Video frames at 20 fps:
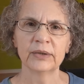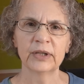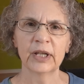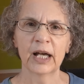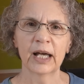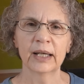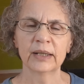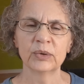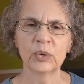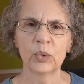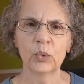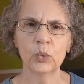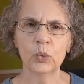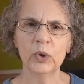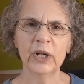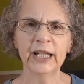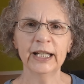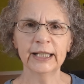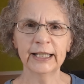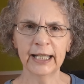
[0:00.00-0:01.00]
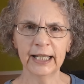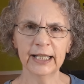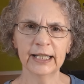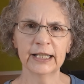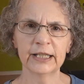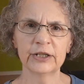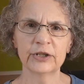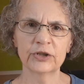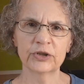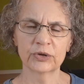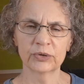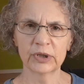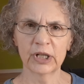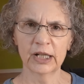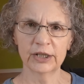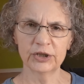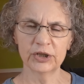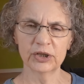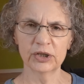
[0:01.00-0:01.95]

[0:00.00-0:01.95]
that we kids are not